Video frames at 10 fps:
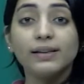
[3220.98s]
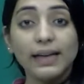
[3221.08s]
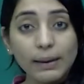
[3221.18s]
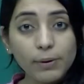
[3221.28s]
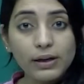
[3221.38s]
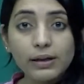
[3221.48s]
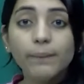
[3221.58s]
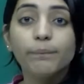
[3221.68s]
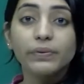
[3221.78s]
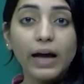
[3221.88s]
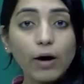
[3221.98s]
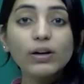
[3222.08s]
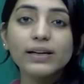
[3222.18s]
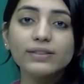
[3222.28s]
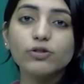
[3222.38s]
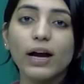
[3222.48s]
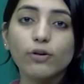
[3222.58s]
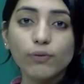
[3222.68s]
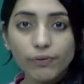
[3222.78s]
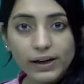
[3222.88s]
table, now let us try
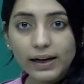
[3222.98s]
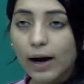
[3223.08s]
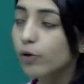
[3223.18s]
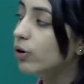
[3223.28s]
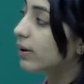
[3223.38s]
to figure out